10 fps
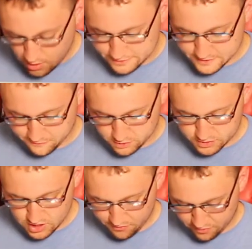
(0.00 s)
Alright, so
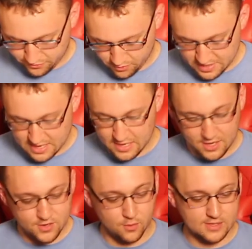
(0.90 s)
first off, before we get
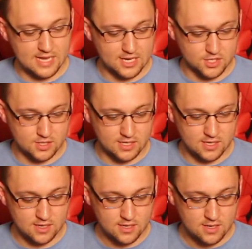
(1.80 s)
into what's actually